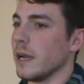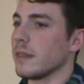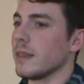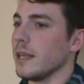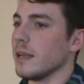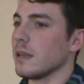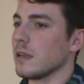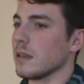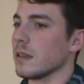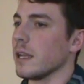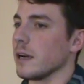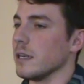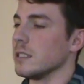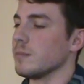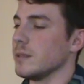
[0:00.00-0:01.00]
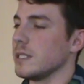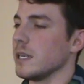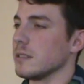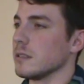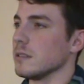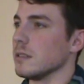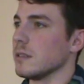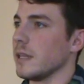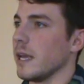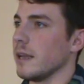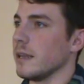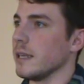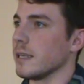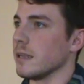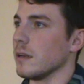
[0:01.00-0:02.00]
I think there is potential
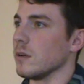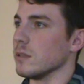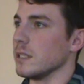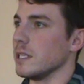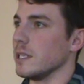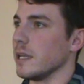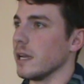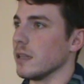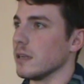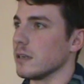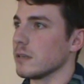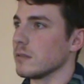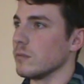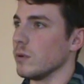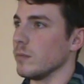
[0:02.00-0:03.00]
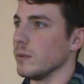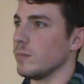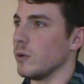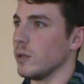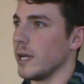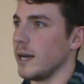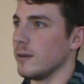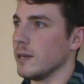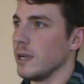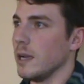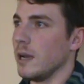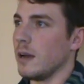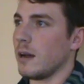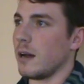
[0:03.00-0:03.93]
that it can hold it together when we pull out.